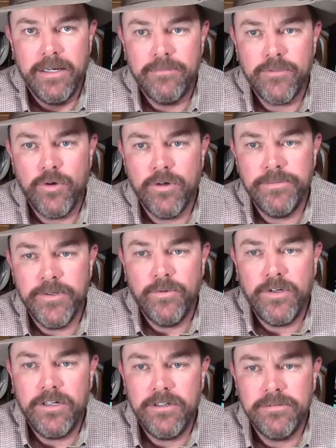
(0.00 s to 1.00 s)
I'm Corbett
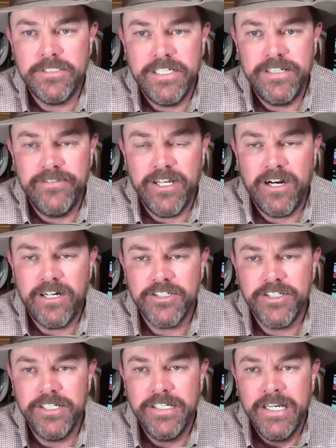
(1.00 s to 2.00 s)
Wall with DV
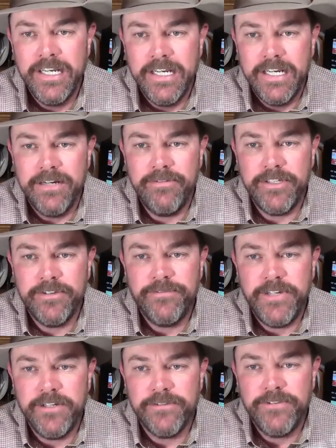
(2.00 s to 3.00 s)
Auction, here with your
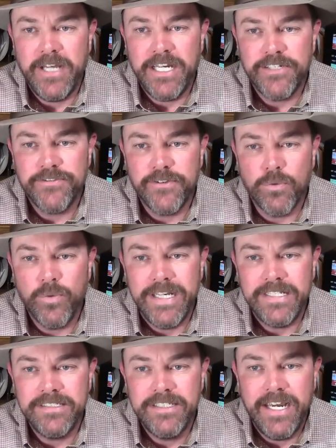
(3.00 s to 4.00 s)
feeder flash for
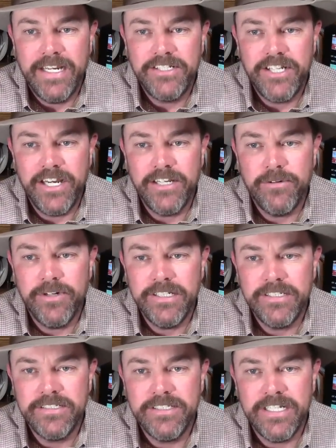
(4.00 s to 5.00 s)
Wednesday, January
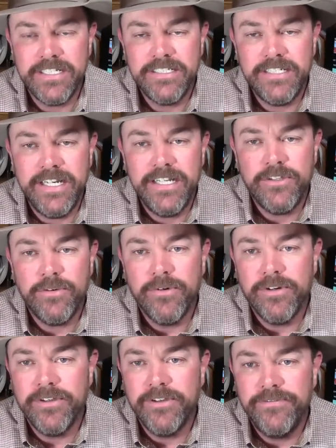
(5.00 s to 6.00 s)
the 16th,
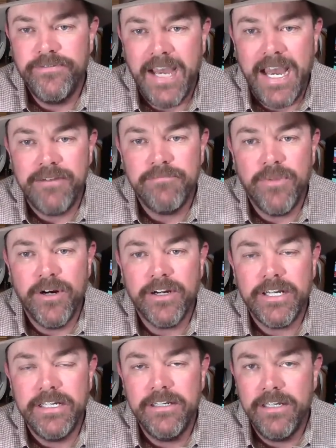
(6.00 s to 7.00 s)
where the fat
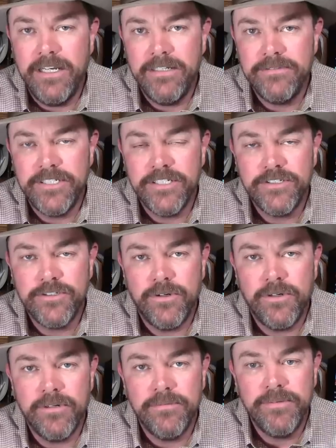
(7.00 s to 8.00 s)
market loves a
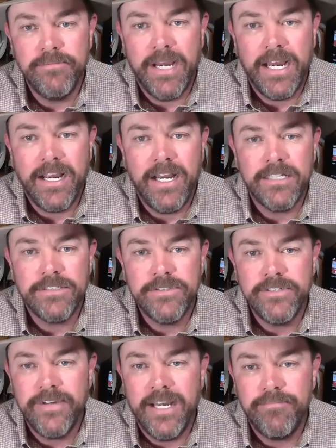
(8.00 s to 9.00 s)
storm, and by gosh,
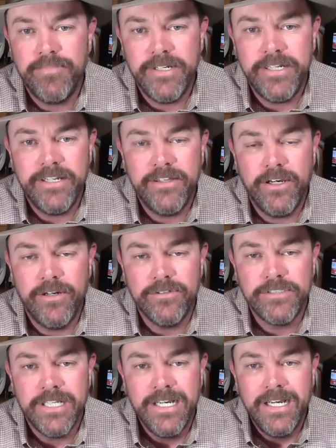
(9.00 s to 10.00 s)
we've got plenty of
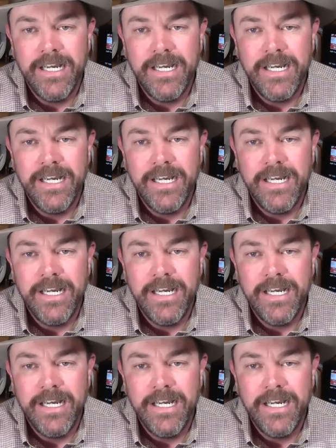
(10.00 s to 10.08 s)
those.